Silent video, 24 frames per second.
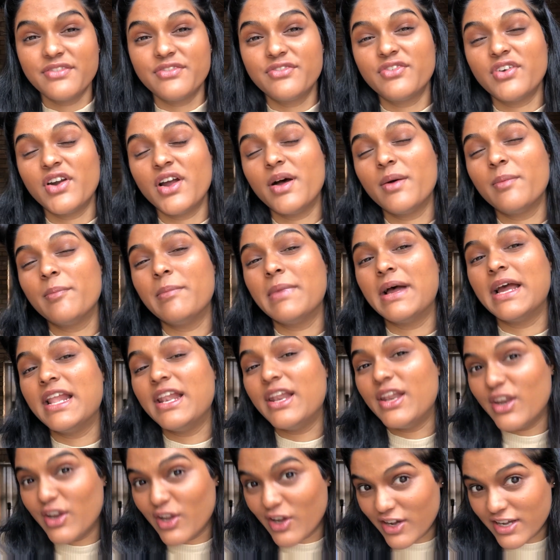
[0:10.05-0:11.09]
from my
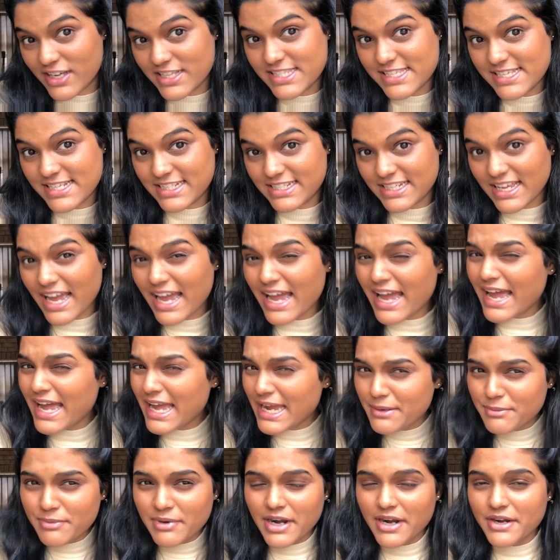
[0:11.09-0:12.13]
last
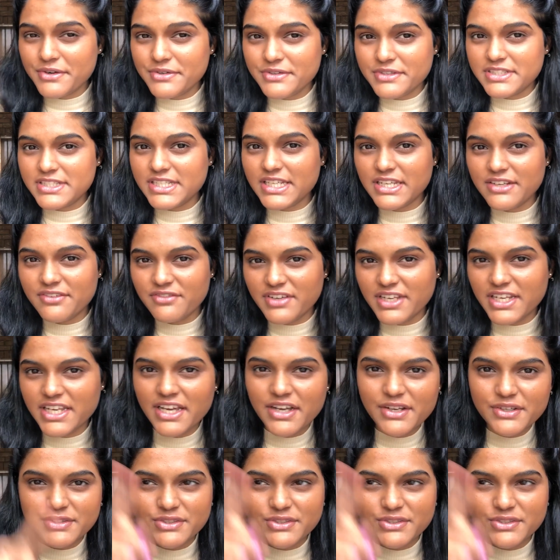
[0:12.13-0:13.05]
eyebrow routine video.